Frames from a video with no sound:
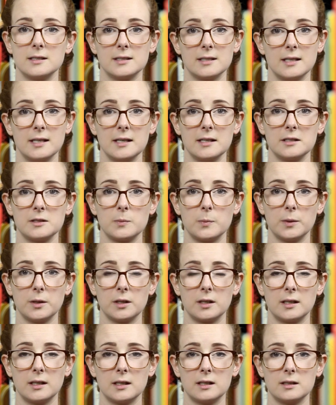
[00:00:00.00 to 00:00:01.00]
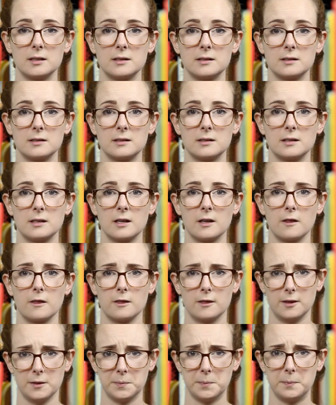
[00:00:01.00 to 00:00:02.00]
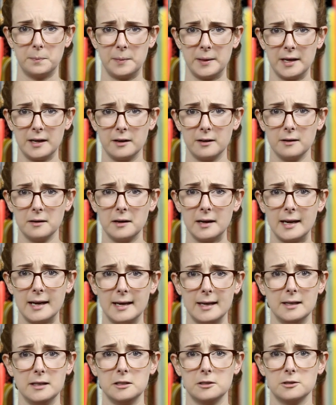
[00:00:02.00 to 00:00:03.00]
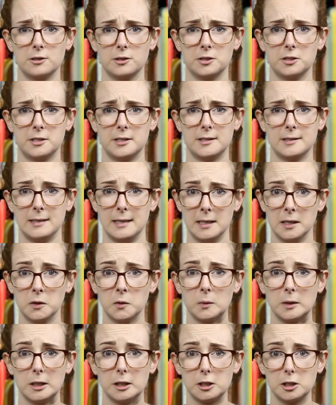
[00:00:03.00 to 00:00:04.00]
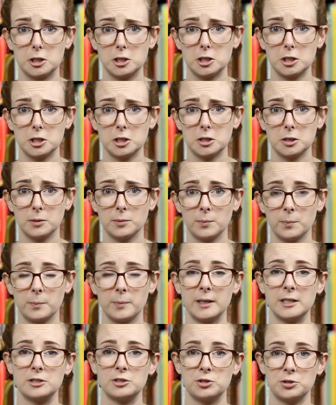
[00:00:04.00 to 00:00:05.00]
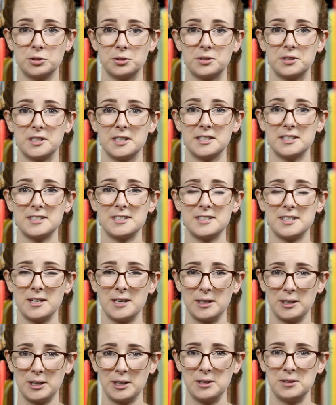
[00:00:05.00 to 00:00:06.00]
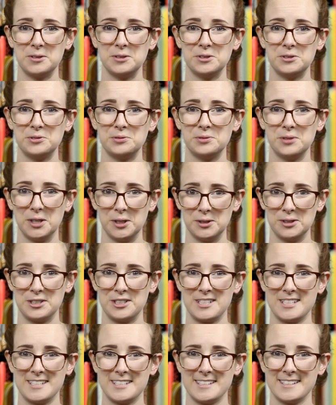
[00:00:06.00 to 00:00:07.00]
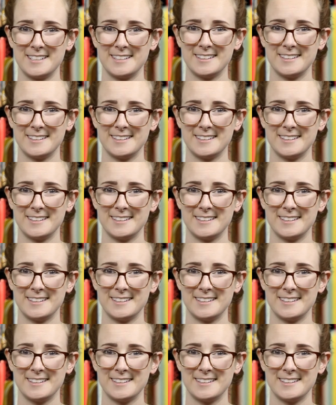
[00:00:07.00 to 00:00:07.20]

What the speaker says: Today's book is The Bear Ate Your Sandwich by Julia Sarcone-Roach.